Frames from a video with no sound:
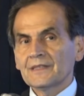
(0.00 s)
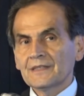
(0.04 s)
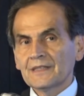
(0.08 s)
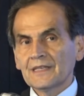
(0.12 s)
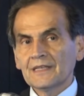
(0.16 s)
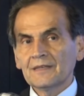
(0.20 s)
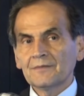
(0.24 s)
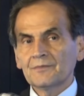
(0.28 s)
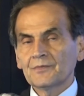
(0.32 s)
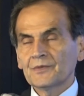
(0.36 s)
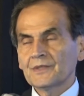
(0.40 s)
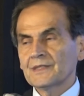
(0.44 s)

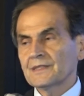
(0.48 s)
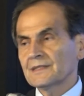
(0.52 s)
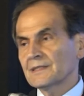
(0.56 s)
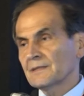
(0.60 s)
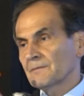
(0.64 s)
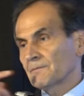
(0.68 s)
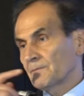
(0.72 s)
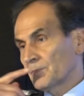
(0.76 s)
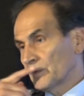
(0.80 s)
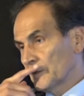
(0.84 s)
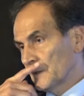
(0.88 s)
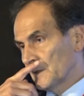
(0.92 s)
That brings
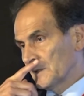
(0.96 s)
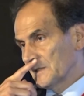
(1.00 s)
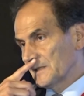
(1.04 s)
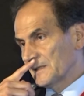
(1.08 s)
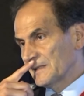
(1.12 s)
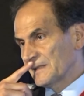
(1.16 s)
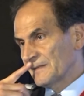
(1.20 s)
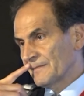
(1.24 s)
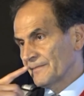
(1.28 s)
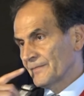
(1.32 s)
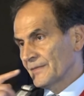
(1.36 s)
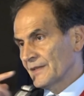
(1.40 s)
a point.
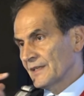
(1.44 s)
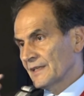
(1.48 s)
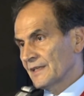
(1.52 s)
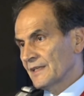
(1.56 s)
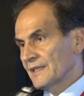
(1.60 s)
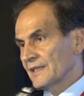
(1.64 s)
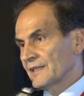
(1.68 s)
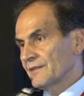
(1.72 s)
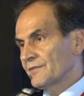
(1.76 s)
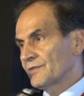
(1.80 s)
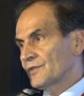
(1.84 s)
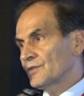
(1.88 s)

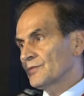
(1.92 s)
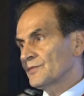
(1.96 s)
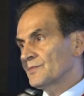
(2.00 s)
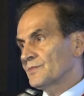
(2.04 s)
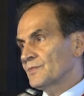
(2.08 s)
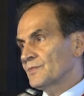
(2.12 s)
If